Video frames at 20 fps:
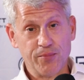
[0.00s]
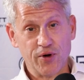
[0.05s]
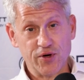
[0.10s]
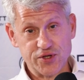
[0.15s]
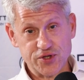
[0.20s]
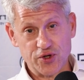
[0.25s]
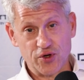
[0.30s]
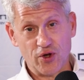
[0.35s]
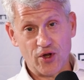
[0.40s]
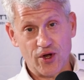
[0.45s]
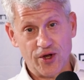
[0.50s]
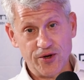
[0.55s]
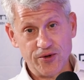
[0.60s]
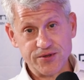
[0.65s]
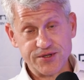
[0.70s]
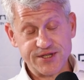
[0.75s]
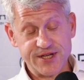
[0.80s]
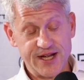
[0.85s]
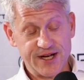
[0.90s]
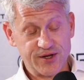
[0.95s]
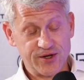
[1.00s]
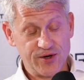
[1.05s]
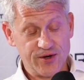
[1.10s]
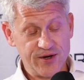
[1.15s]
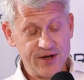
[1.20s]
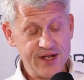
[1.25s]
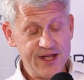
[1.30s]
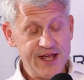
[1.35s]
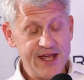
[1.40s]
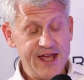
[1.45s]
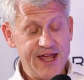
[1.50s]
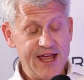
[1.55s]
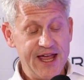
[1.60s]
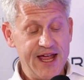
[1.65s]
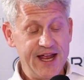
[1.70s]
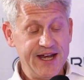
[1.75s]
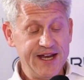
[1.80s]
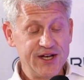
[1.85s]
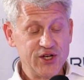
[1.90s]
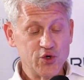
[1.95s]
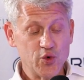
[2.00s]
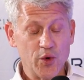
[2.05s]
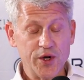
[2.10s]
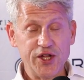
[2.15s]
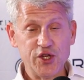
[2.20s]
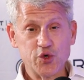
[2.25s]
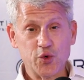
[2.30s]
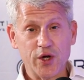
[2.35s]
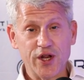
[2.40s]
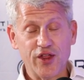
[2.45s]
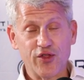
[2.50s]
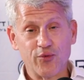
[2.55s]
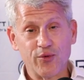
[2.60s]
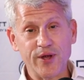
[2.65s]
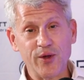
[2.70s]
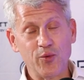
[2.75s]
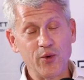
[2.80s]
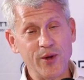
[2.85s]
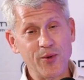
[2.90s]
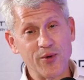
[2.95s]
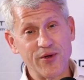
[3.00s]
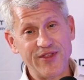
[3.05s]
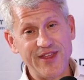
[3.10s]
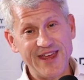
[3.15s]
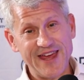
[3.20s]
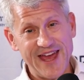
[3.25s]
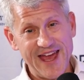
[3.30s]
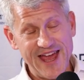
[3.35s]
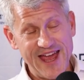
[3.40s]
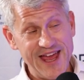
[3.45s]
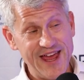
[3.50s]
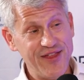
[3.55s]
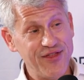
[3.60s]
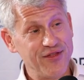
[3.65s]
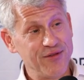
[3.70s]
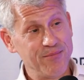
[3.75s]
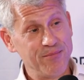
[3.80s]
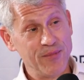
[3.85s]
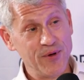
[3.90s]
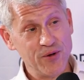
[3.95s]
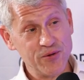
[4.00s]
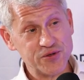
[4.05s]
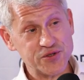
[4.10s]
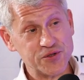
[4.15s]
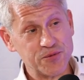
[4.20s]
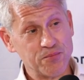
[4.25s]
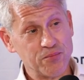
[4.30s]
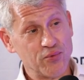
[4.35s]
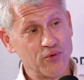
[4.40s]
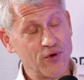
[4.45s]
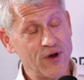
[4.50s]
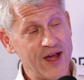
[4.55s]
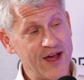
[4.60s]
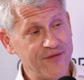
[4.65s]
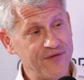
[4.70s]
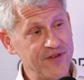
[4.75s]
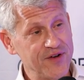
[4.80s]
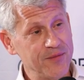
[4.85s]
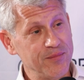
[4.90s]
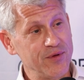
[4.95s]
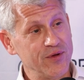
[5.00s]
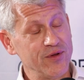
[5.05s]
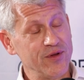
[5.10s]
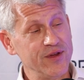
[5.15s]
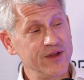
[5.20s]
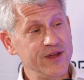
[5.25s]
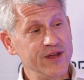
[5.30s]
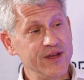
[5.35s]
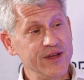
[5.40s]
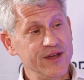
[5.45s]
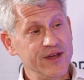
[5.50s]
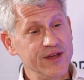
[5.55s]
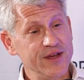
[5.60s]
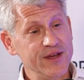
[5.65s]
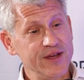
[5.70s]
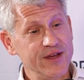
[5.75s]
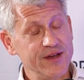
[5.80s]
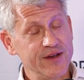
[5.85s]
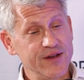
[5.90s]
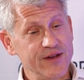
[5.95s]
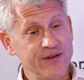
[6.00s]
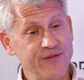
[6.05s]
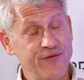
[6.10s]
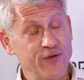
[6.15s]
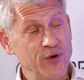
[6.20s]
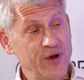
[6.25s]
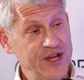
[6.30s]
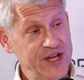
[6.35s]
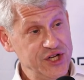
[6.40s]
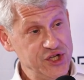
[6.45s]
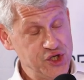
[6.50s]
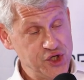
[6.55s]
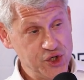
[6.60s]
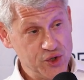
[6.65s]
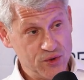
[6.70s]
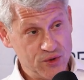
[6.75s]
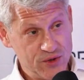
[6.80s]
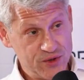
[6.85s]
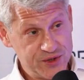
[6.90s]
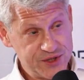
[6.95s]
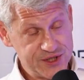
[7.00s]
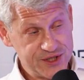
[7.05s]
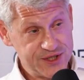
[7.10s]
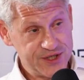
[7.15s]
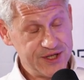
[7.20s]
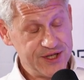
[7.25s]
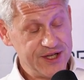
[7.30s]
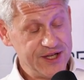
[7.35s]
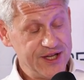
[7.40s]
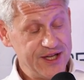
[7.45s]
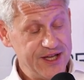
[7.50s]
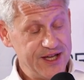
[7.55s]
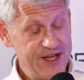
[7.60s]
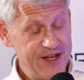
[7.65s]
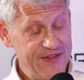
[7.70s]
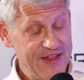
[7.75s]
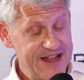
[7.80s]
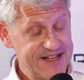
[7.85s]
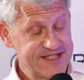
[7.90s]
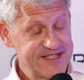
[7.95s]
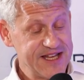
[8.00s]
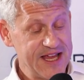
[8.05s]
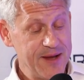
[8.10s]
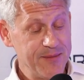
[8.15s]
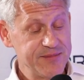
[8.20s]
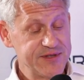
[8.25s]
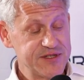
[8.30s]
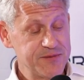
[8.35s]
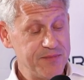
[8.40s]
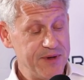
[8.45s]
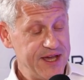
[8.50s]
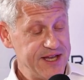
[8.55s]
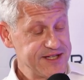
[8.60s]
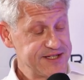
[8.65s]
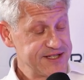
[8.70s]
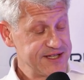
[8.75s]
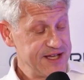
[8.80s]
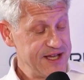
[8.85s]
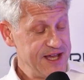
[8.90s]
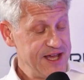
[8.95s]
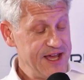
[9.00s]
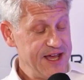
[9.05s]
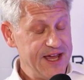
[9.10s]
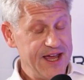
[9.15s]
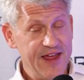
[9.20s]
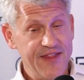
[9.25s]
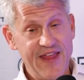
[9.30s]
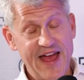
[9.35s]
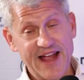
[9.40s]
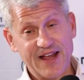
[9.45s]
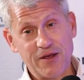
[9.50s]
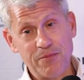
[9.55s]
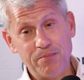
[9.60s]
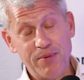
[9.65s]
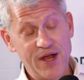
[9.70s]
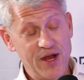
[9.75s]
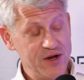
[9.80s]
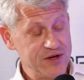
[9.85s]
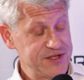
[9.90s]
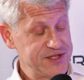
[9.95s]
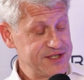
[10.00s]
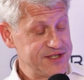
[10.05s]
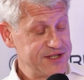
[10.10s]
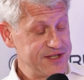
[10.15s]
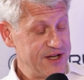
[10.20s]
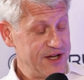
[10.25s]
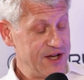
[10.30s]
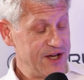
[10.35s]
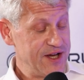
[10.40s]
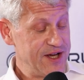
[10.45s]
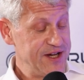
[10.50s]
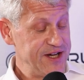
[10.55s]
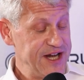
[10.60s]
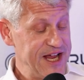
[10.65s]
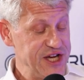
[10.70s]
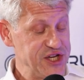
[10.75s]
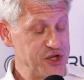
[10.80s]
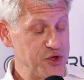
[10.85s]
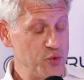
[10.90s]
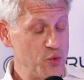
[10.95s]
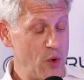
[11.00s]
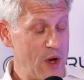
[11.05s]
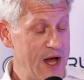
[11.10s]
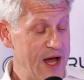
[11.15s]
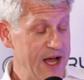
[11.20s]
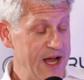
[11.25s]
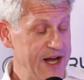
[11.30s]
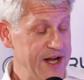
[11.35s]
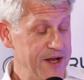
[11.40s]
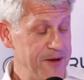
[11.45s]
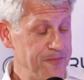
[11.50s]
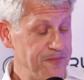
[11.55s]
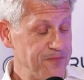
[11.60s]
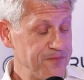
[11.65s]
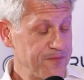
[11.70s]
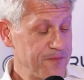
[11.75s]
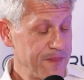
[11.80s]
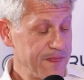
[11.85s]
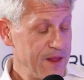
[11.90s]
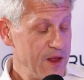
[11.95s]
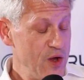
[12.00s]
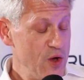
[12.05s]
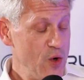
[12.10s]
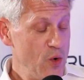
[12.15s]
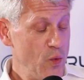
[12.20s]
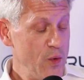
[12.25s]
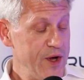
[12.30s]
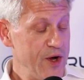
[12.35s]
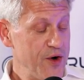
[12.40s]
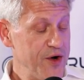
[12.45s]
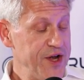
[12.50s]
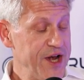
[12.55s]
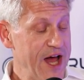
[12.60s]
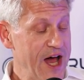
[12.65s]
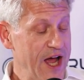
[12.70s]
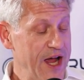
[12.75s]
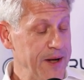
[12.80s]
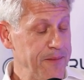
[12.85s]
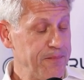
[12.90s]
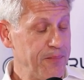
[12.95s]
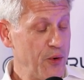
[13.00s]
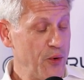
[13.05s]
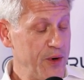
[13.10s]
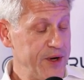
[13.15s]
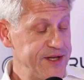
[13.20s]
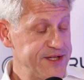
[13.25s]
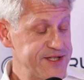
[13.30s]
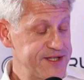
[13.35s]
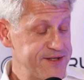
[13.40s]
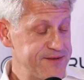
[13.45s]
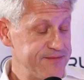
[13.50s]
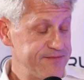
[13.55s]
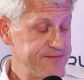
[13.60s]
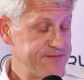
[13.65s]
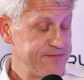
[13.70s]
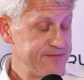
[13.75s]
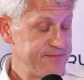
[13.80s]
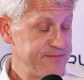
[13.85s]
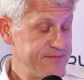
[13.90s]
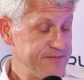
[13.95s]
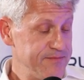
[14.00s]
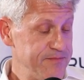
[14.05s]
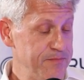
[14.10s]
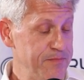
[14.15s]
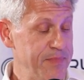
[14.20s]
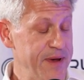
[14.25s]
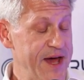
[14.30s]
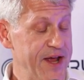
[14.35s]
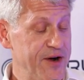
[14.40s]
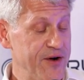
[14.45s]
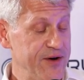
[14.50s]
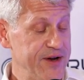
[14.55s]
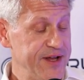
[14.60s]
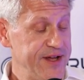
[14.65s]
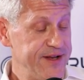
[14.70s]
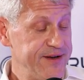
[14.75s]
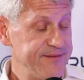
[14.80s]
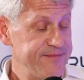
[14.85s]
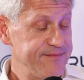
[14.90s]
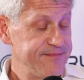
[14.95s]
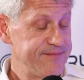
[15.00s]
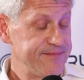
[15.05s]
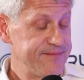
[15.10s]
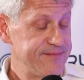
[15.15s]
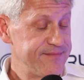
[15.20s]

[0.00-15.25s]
personal auto sector. And in 2023, we were the 8th most profitable for insurers in that same space. And that compares nationwide. We are 9 points better in